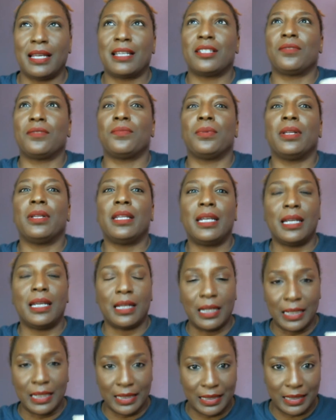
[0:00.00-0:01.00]
It's really
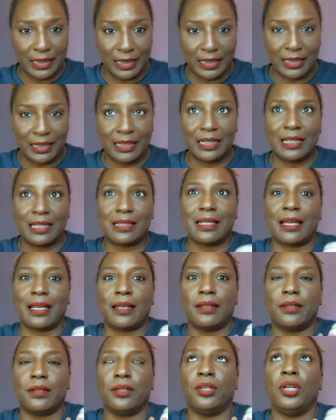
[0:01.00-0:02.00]
unscented. It's like
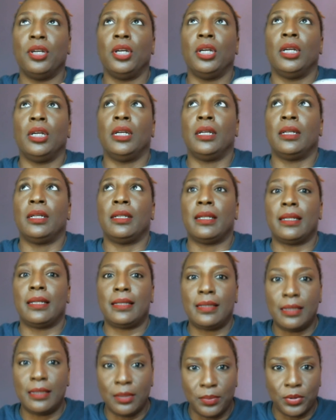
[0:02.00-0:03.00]
a
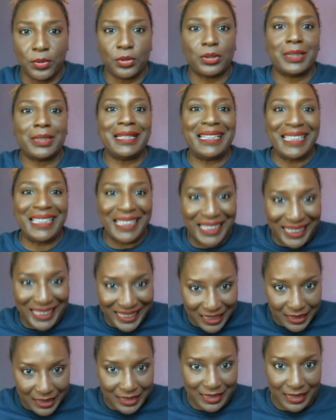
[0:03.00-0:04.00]
simple
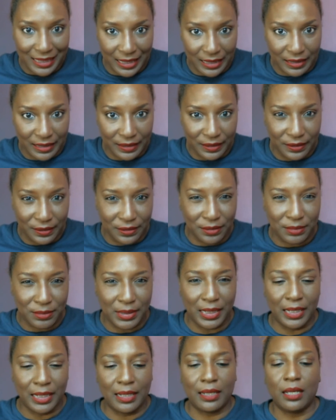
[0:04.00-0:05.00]
clean scent, you know what I'm
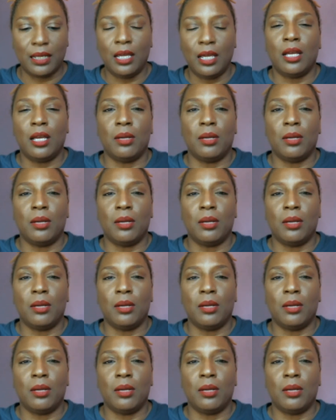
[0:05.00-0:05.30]
saying?